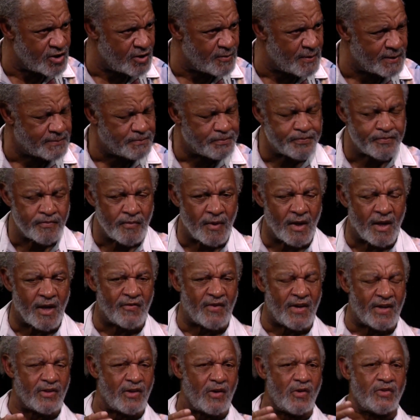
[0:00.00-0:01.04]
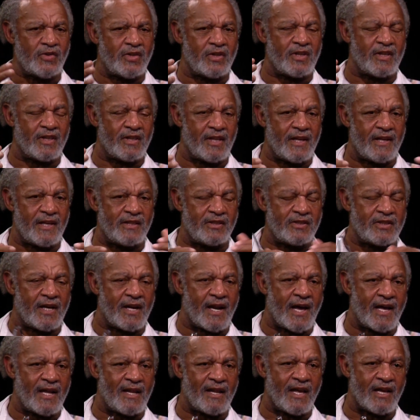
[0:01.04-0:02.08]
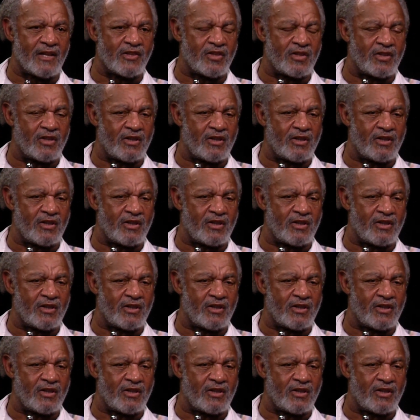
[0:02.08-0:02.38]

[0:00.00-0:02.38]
You know, in fact, those are the things that I'd like to